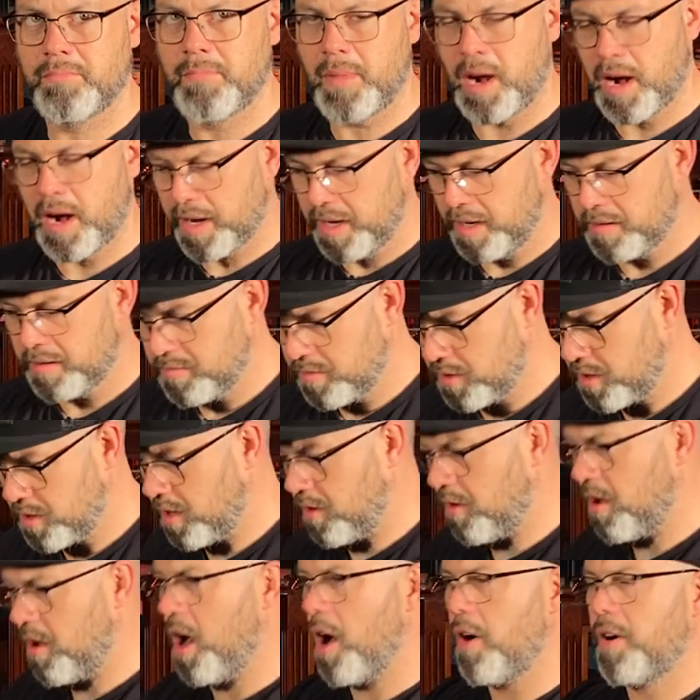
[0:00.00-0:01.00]
market.
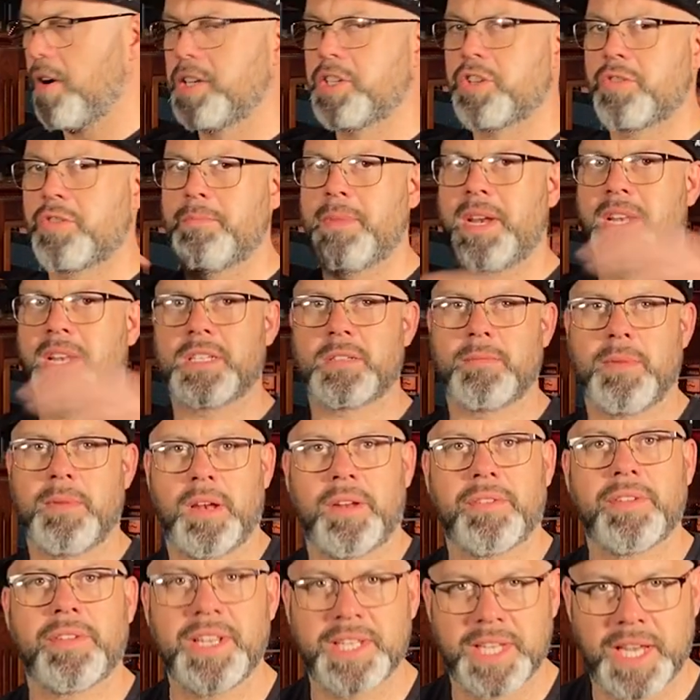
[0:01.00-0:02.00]
There are a tremendous
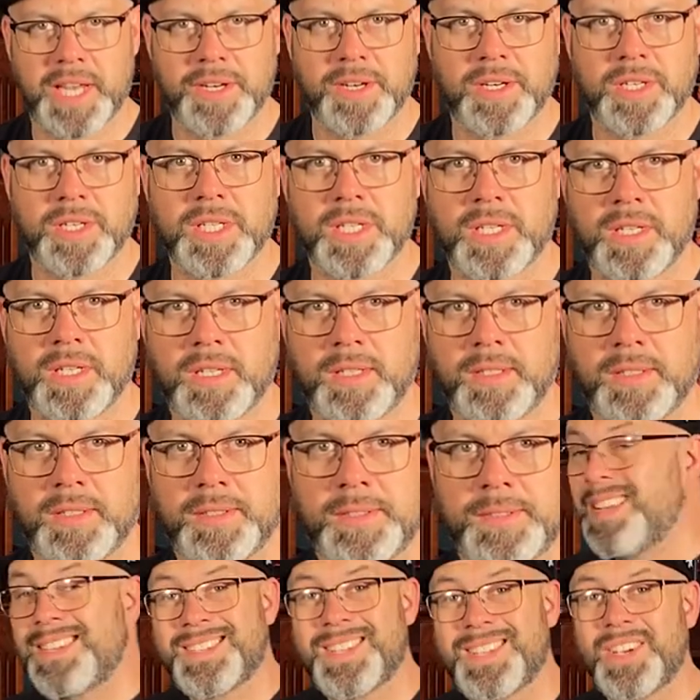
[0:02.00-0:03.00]
amount of contenders.
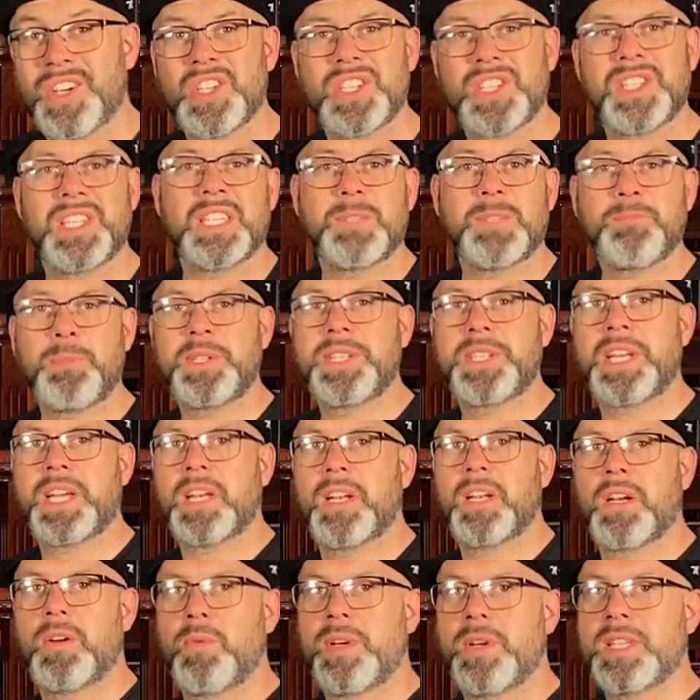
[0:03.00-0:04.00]
Does this
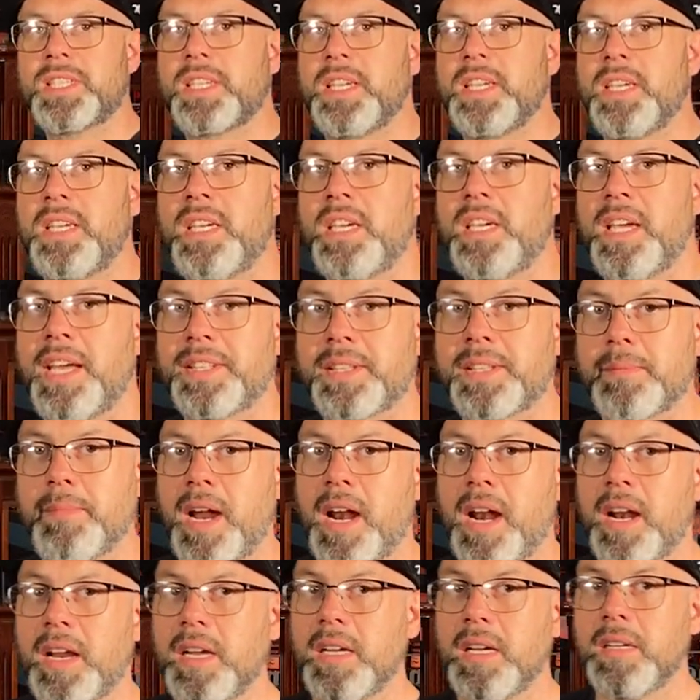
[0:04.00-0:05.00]
particular whiskey hit the
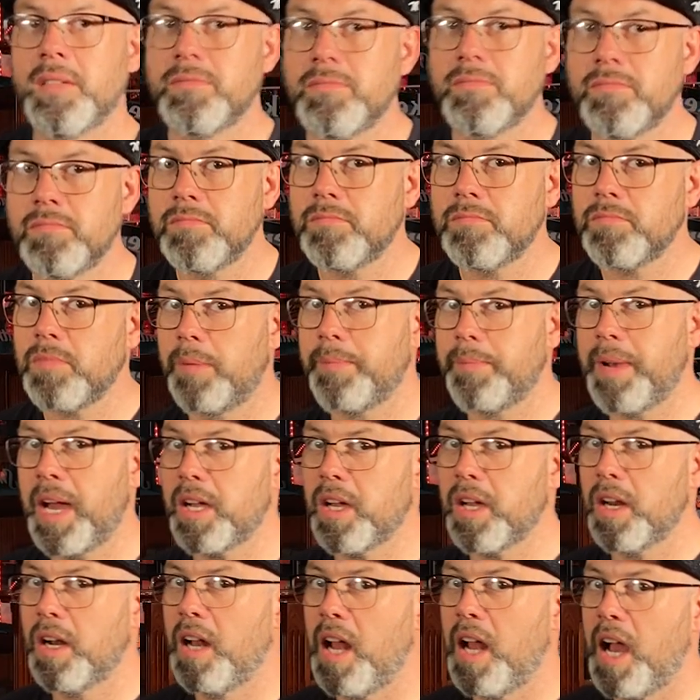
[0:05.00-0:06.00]
mark? I'm not
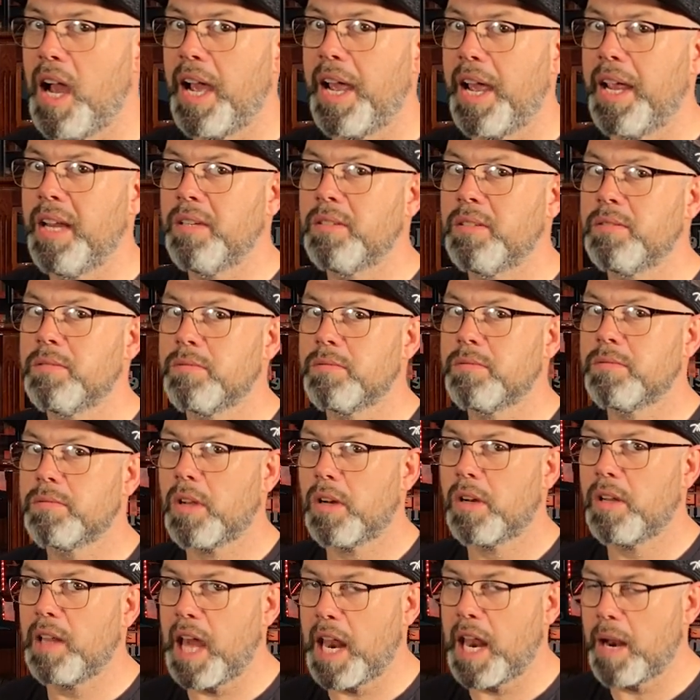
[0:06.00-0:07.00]
gonna lie,
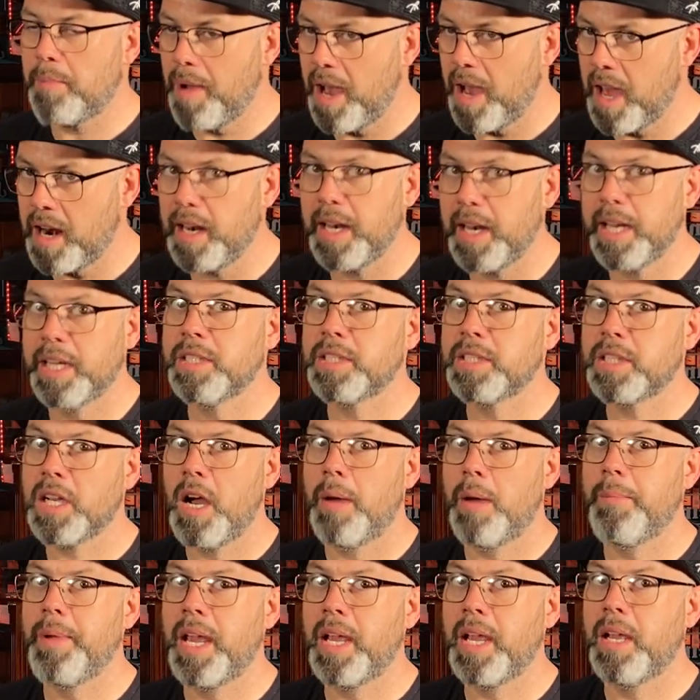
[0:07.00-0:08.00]
there are a lot of bottlings
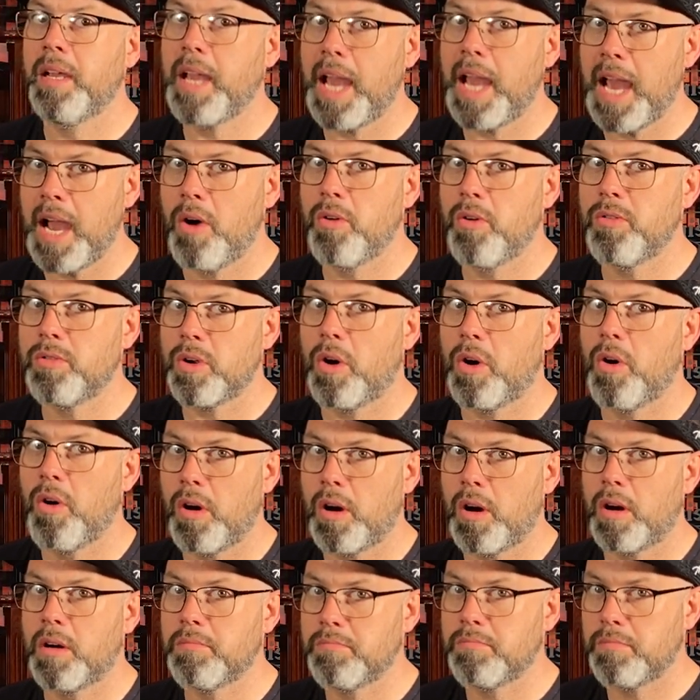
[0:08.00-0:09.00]
coming out
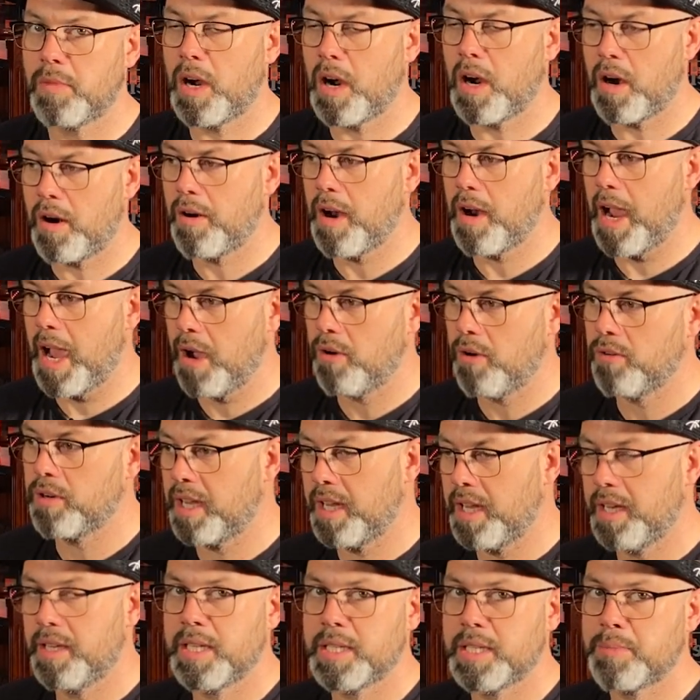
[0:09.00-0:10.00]
or are out
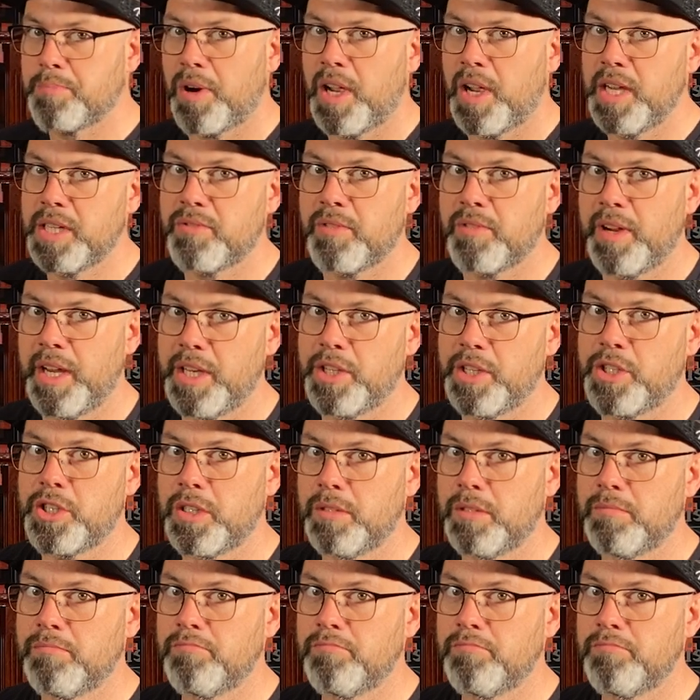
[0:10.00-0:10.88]
in this price range.